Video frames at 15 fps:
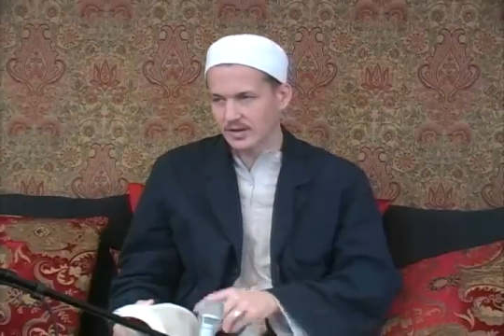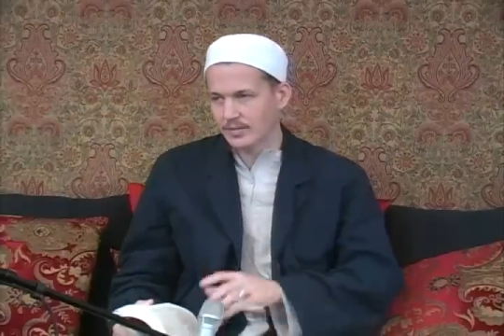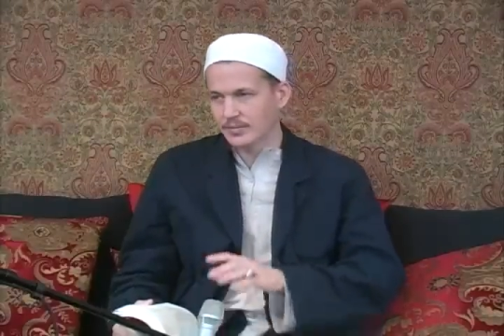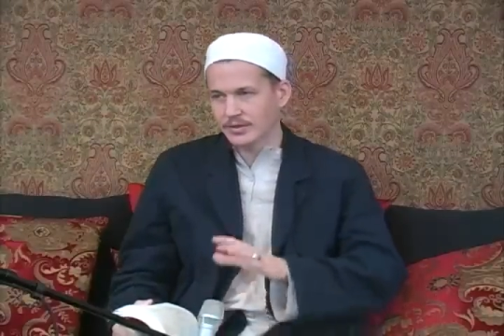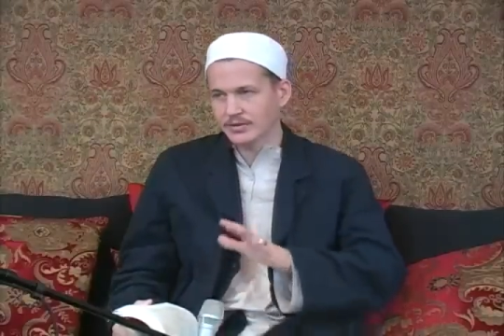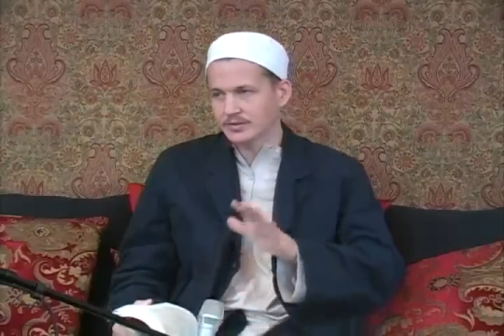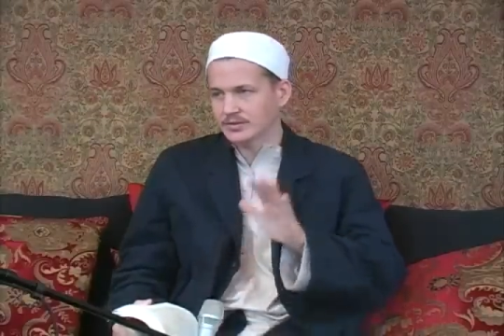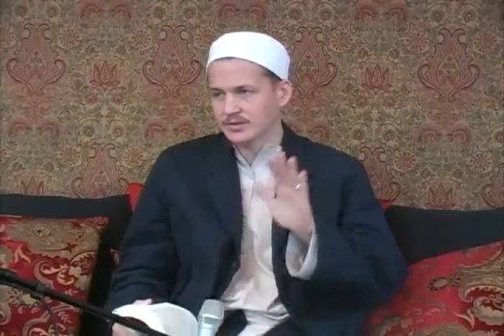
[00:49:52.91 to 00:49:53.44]

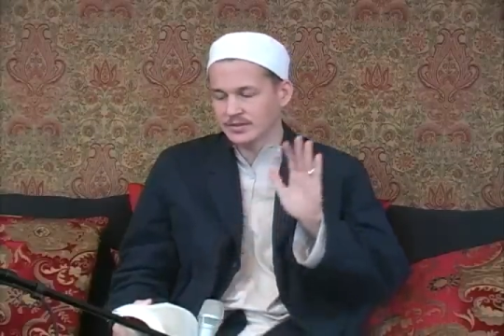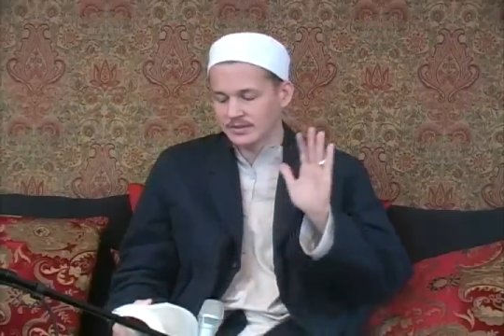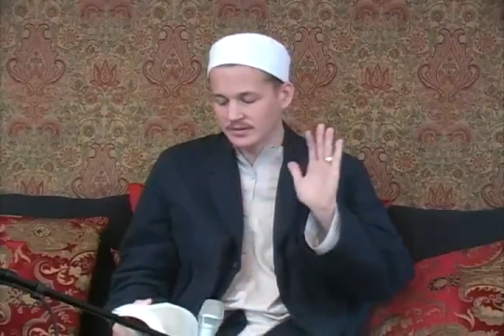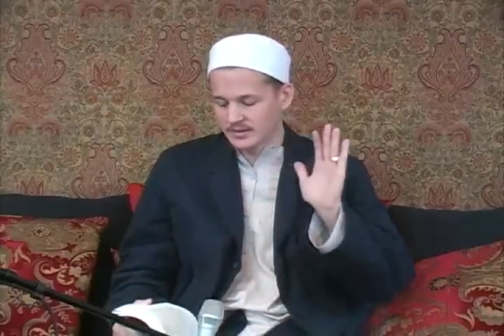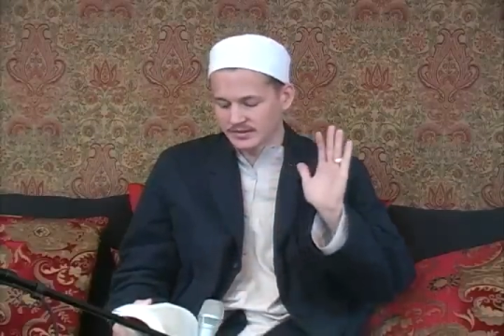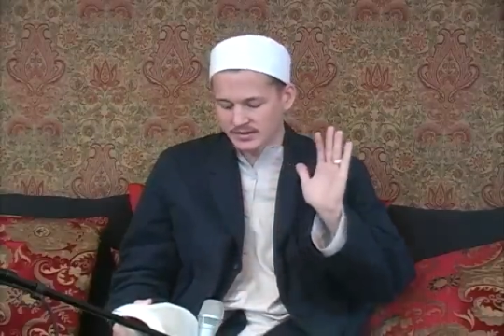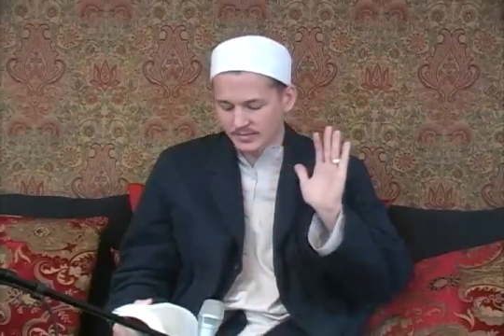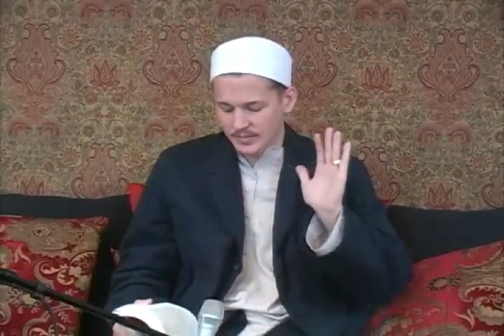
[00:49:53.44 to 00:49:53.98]
Ability
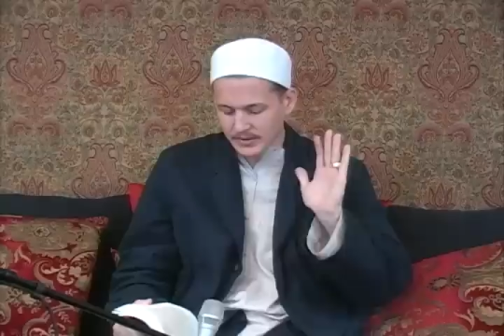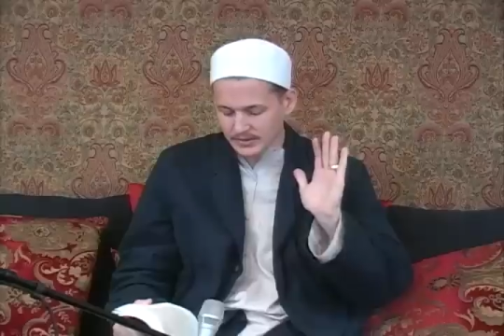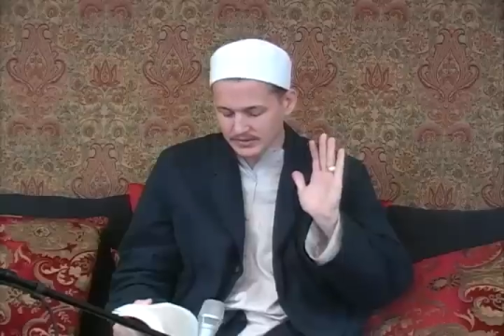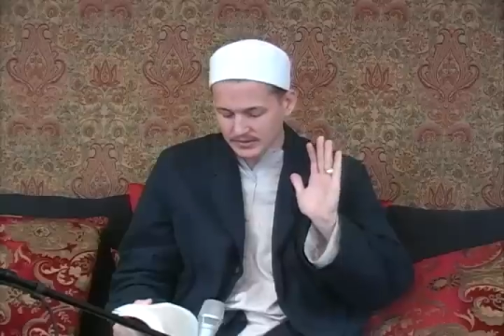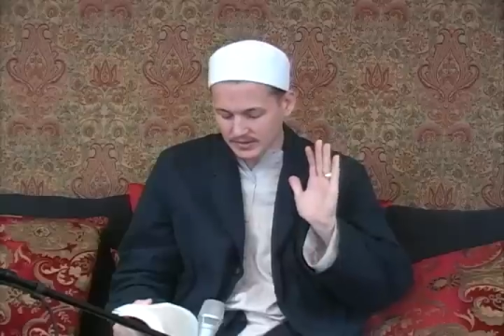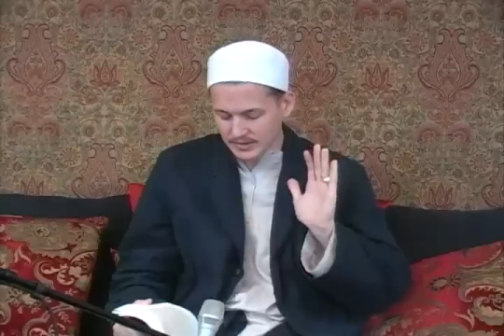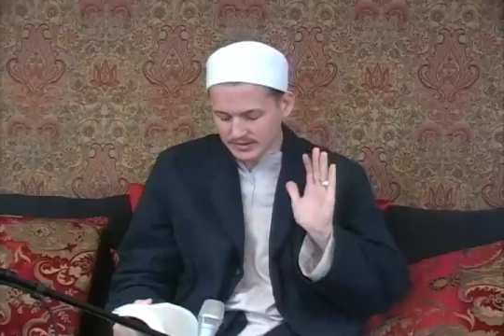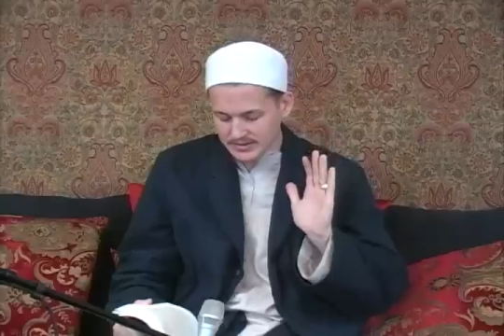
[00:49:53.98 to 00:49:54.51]
is
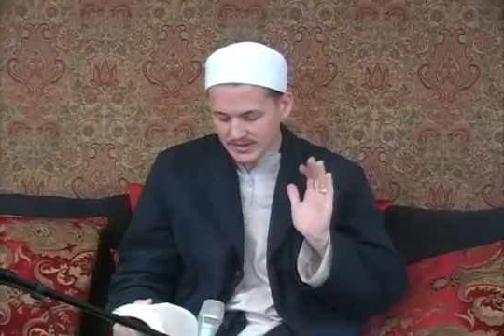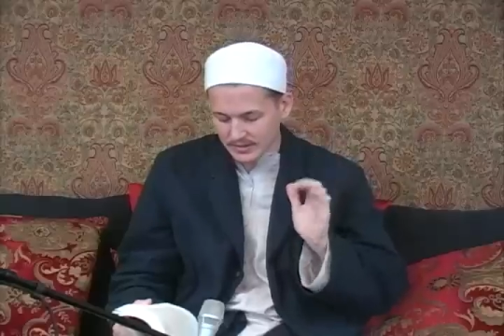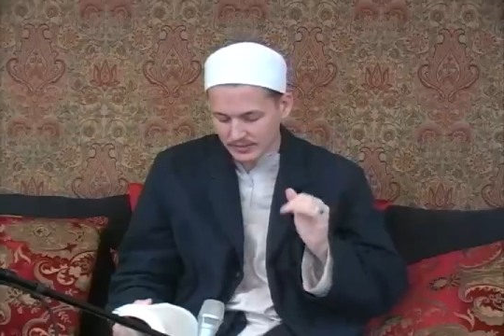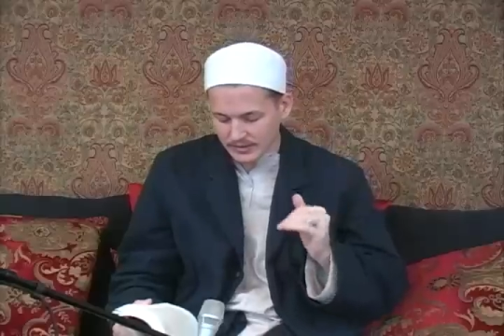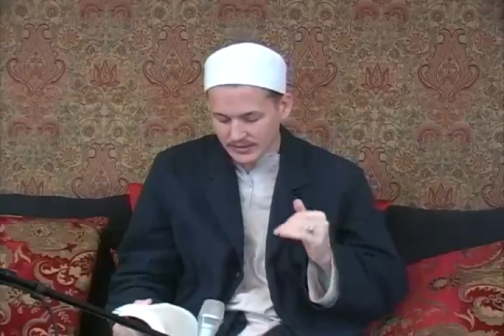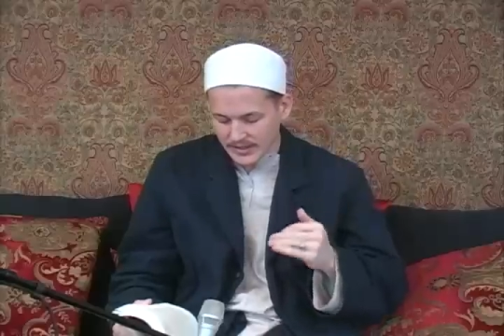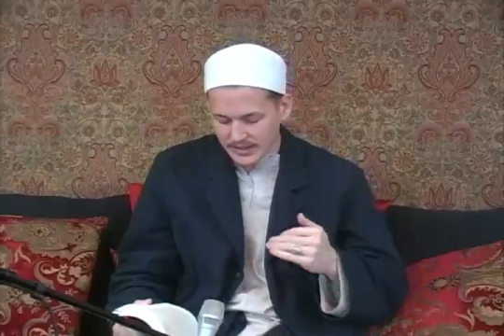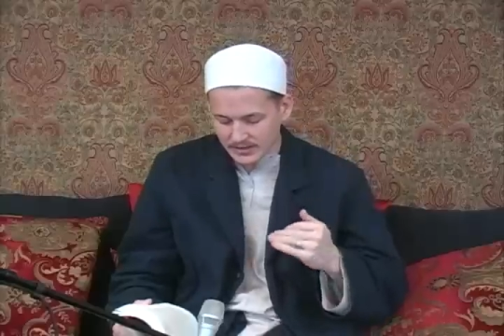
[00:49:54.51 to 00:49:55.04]
ability. It's not
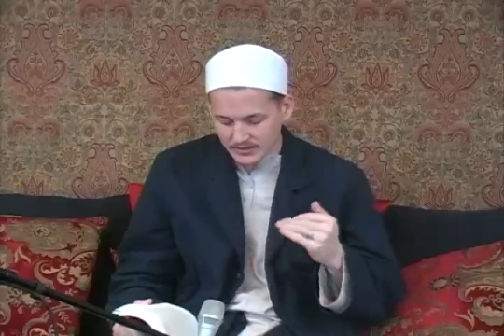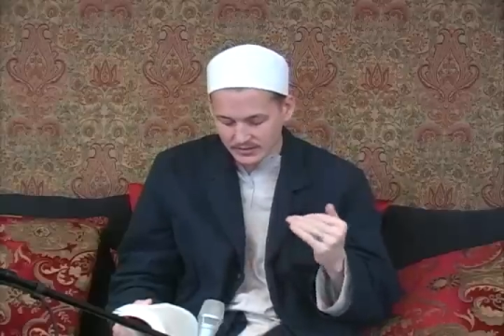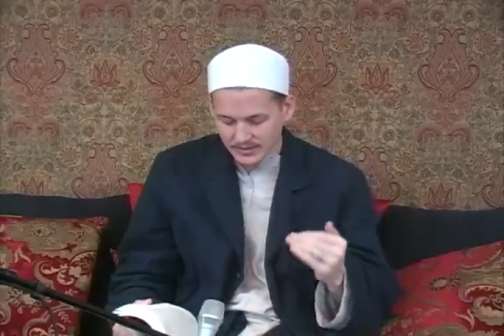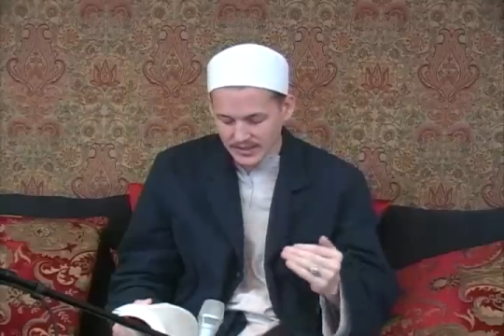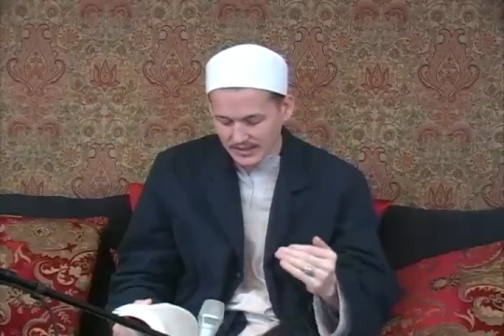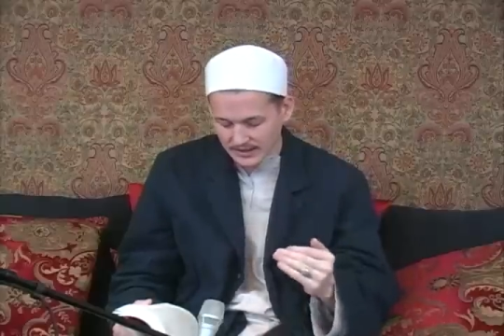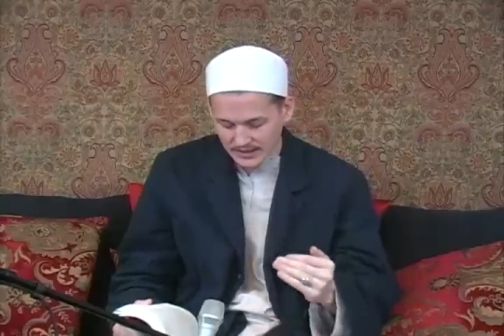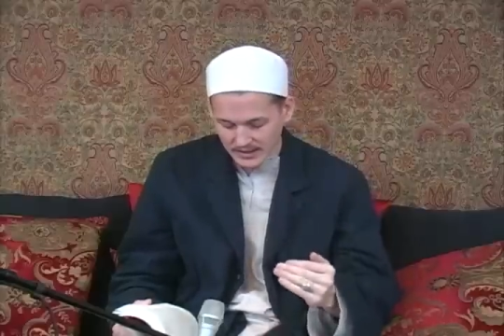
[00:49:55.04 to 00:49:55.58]
related to
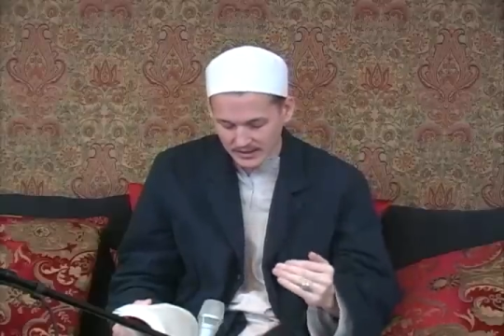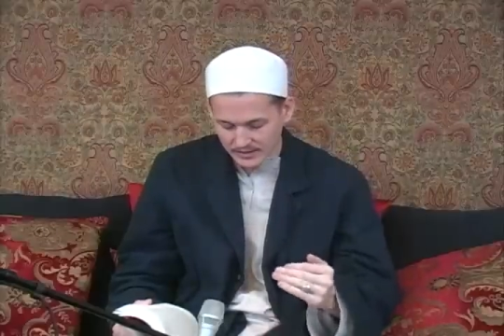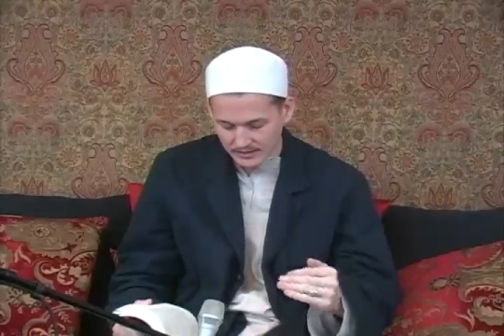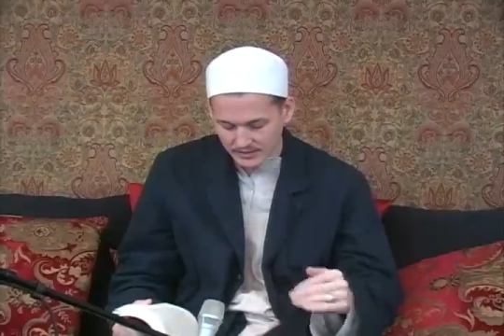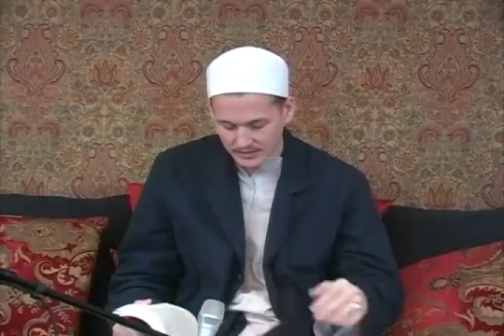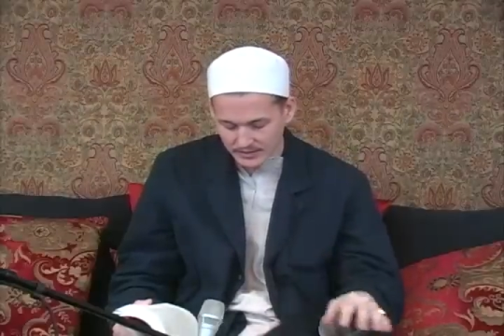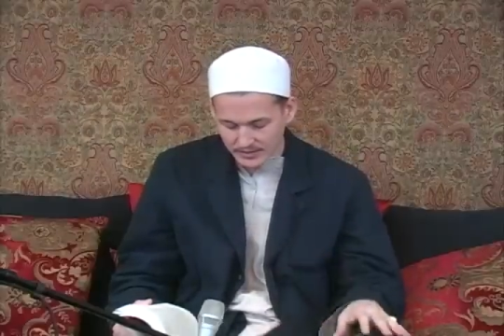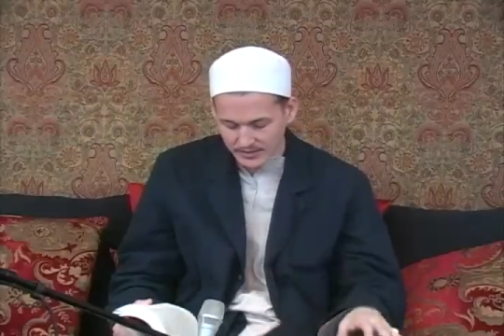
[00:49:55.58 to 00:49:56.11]
that
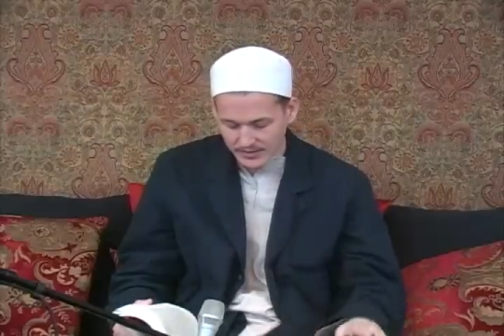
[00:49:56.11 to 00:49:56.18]
character.